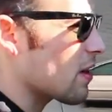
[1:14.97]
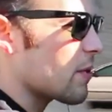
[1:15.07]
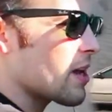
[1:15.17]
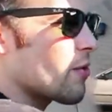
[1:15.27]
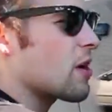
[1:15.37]
There
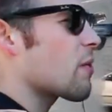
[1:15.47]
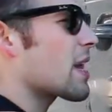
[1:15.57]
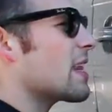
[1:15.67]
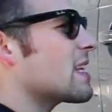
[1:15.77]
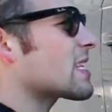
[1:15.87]
we go. Now
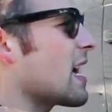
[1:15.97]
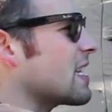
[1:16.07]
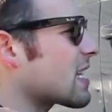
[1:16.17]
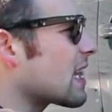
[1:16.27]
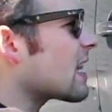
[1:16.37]
we're getting this
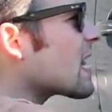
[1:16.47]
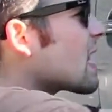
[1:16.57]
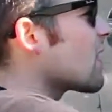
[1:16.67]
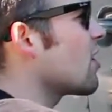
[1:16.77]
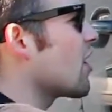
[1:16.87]
nice
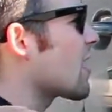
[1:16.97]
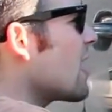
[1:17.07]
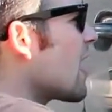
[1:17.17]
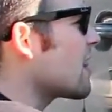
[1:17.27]
clean look.